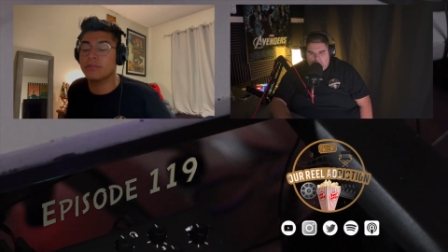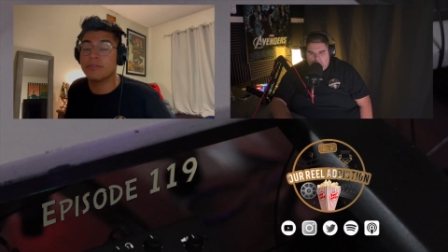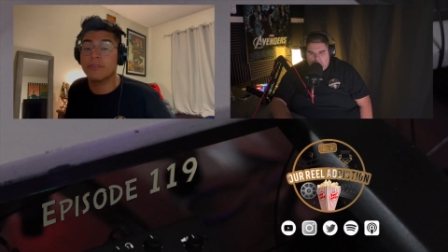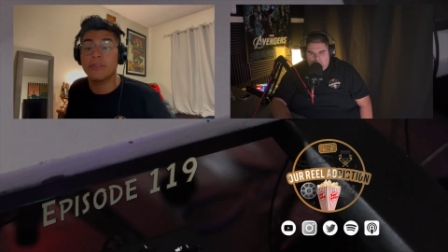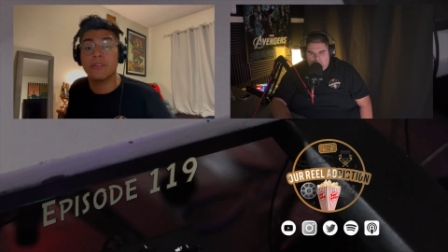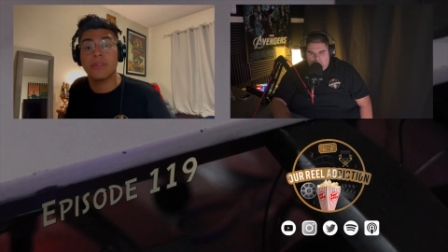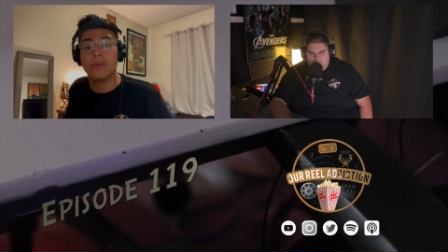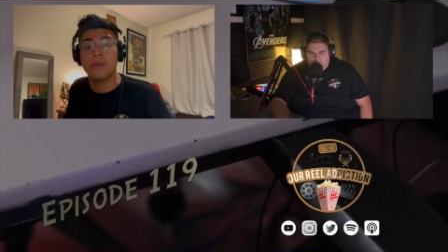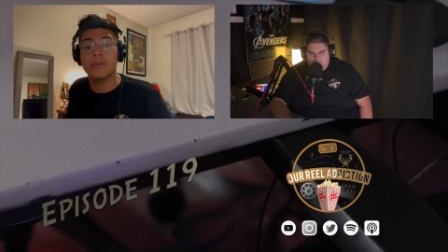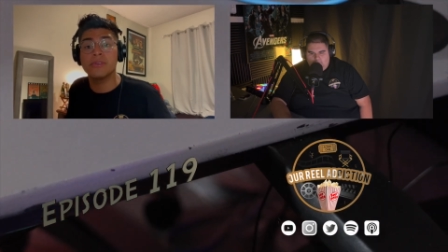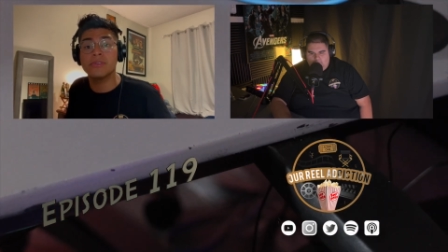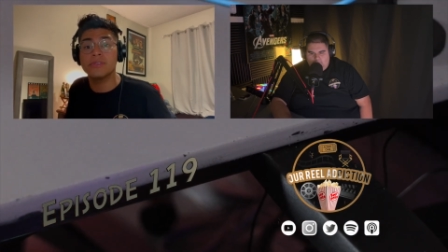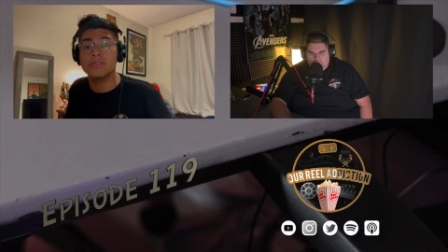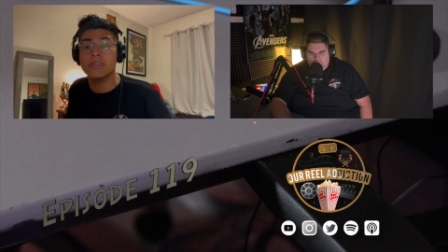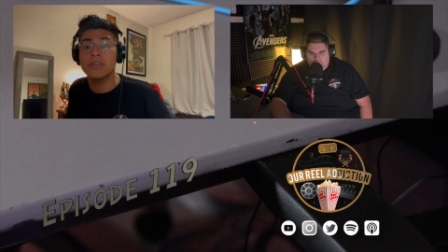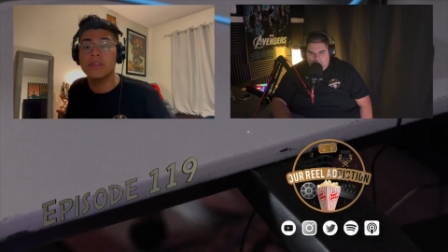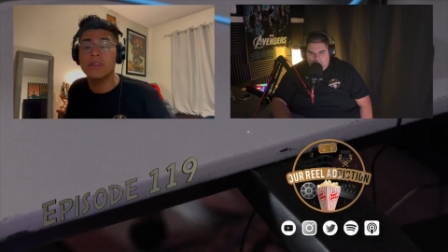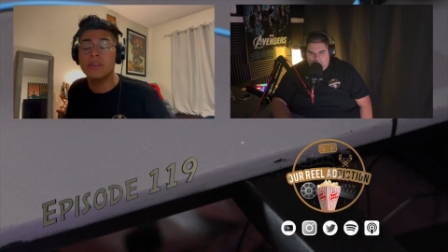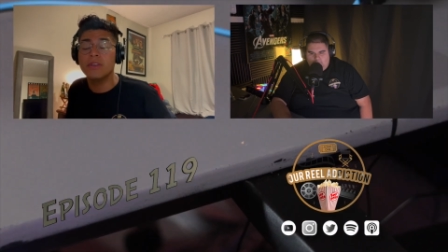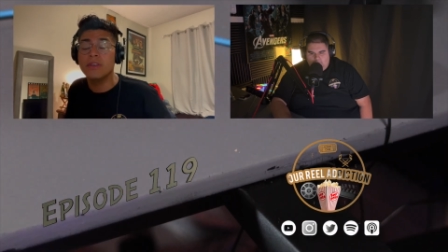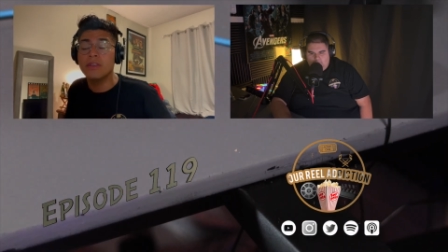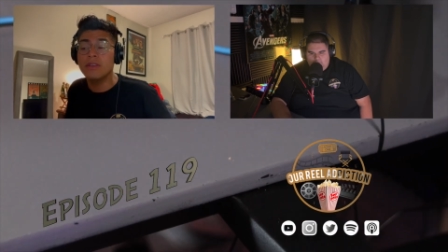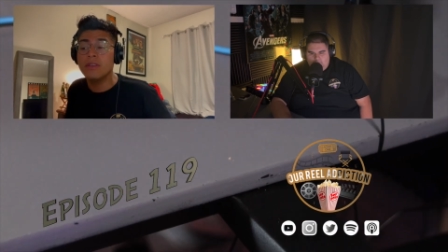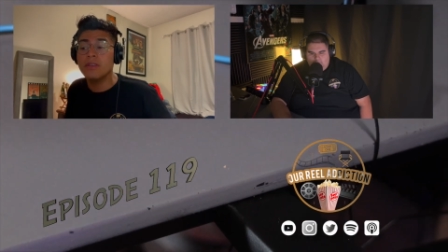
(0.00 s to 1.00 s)
For those
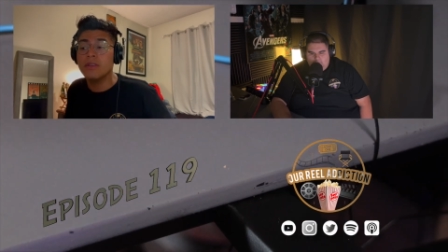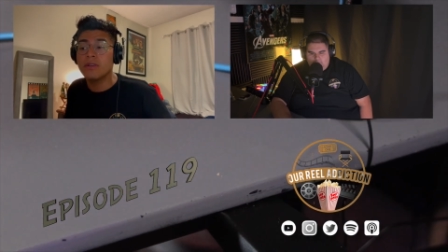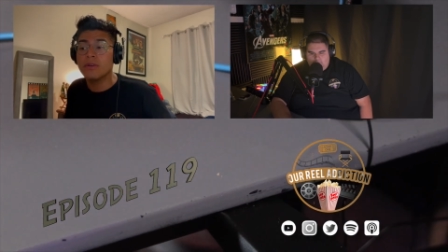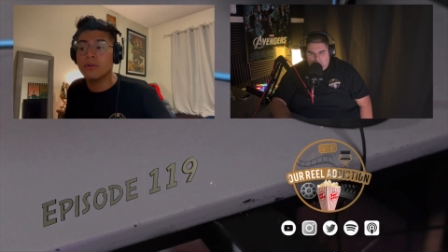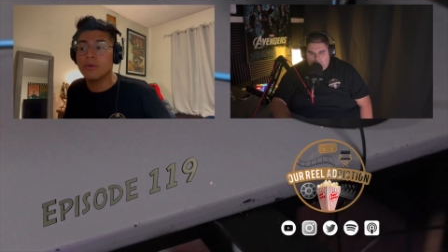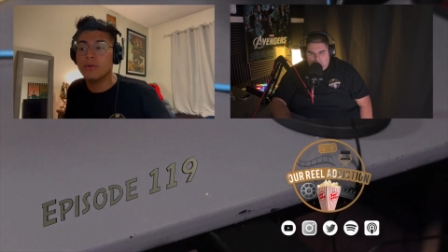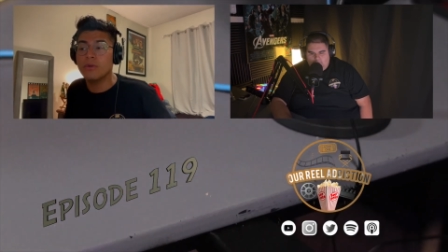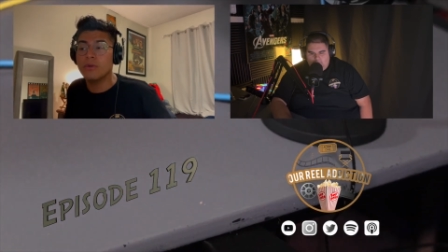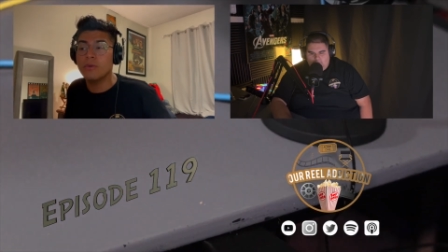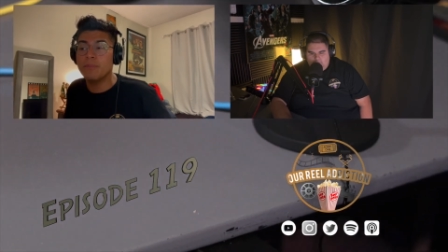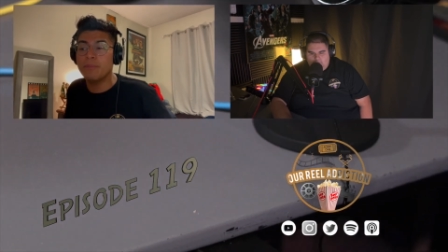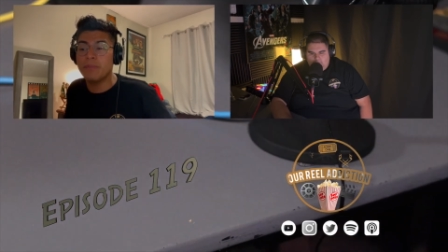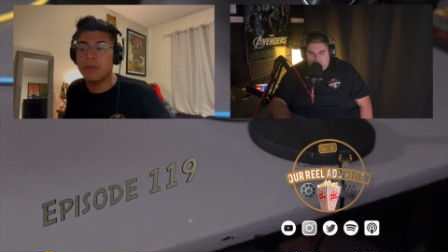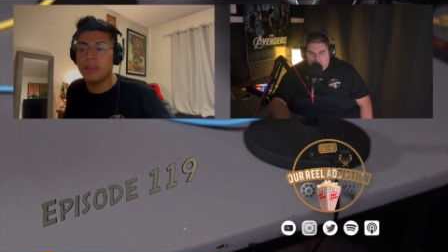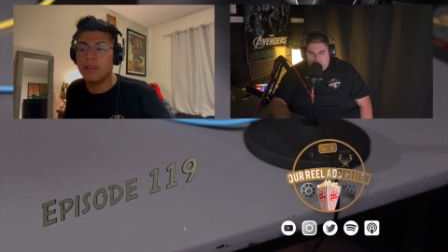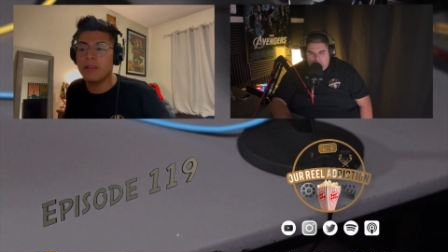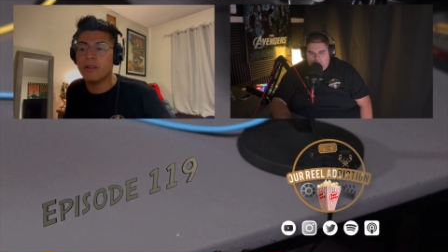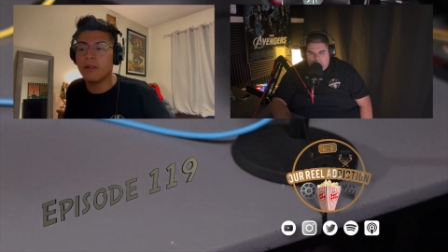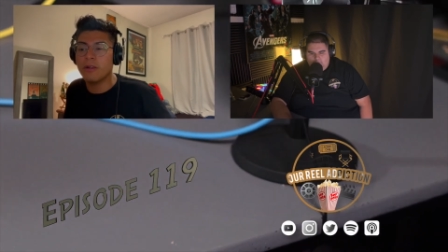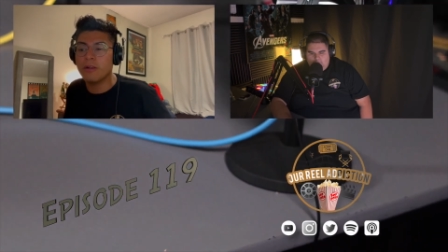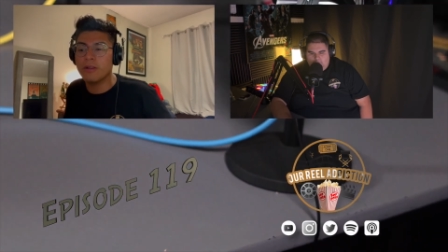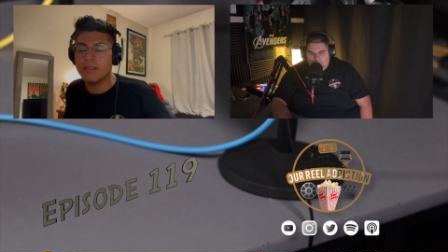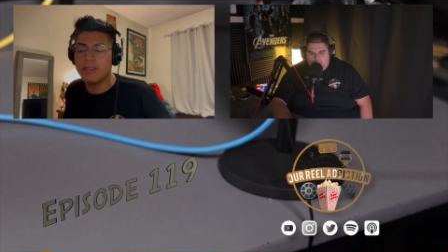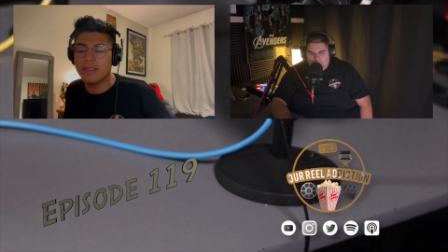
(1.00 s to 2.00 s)
who may
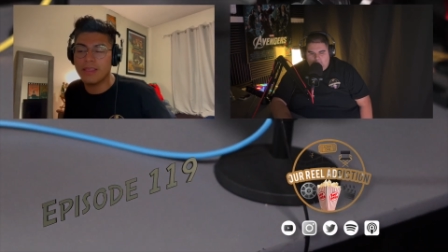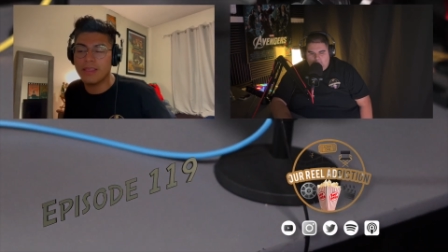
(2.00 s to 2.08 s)
are